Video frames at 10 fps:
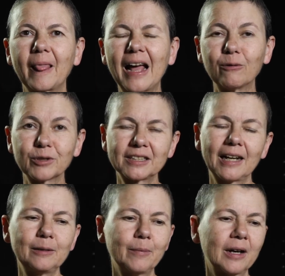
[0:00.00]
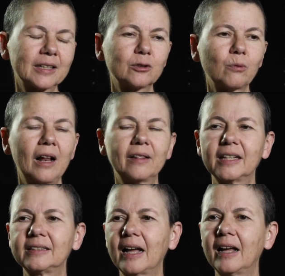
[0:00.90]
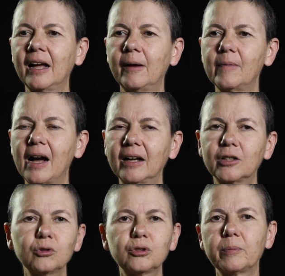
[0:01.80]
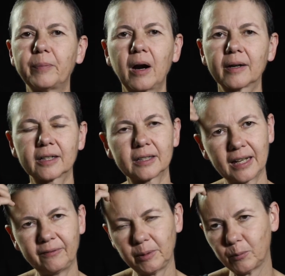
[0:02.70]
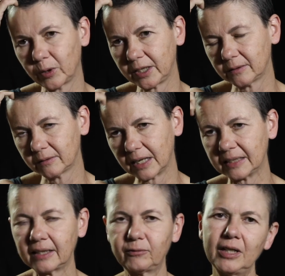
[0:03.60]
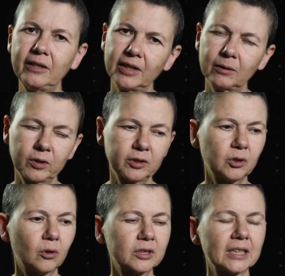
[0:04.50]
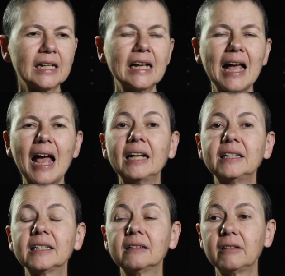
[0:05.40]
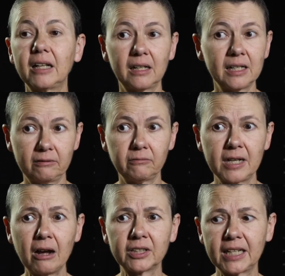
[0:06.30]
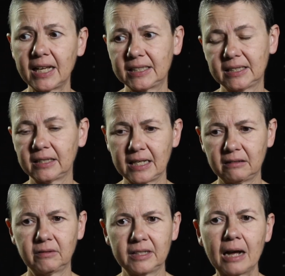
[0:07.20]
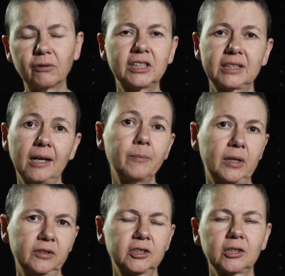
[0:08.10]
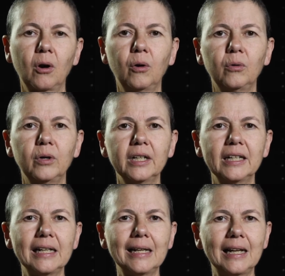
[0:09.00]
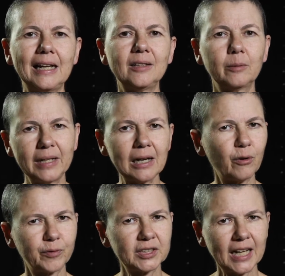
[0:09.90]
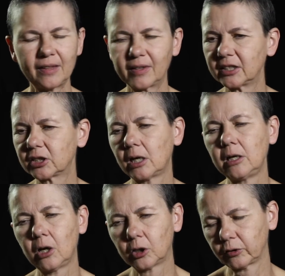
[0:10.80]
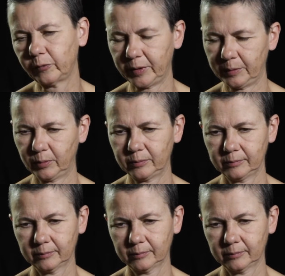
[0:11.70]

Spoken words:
I was telling Mark as well that I go to the park every morning and every evening with the dogs. And nowadays, now it's summer, so in the middle of the day, there's a lot of people.